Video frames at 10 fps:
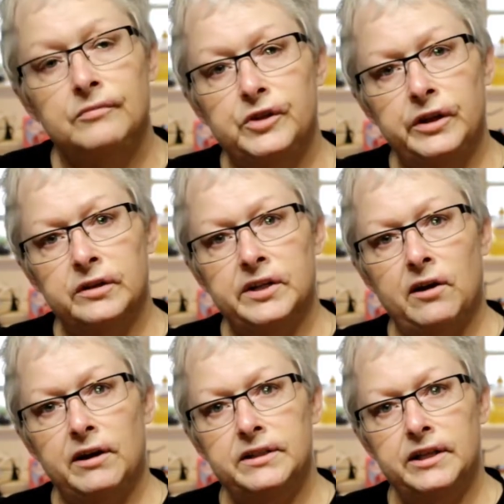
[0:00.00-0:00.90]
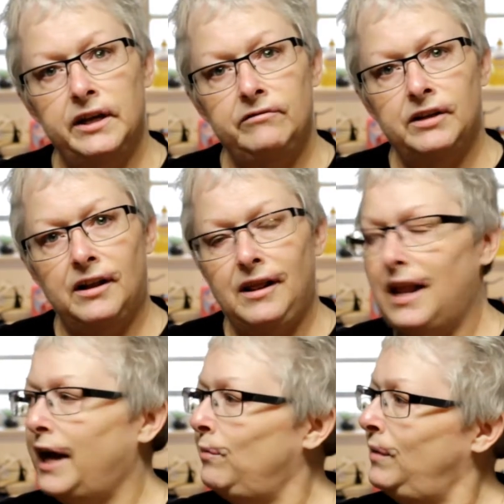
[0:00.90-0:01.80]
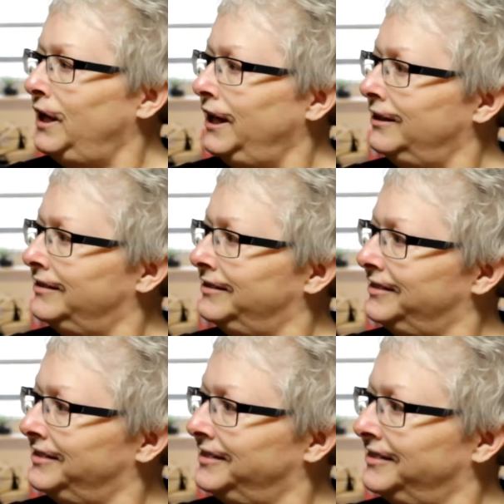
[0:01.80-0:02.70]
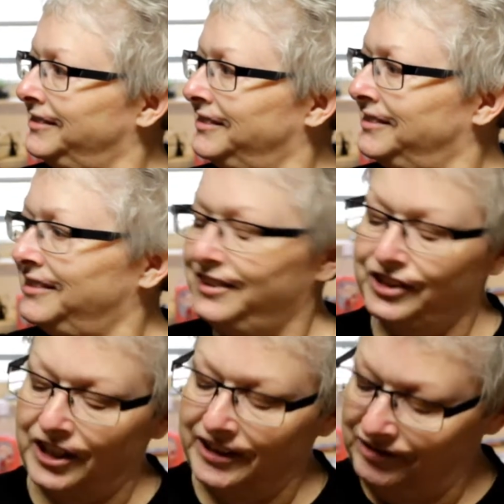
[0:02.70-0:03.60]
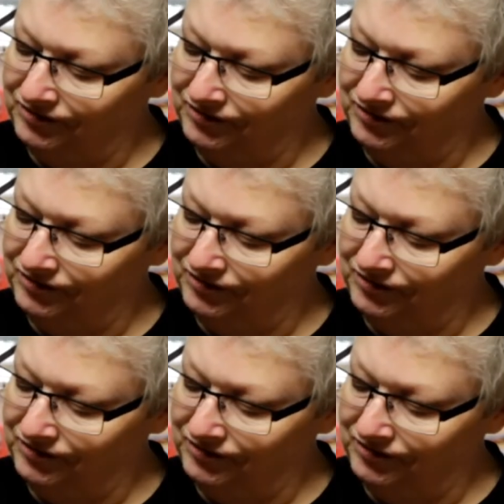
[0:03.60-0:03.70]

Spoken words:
So here's how I saved a lot of money. John?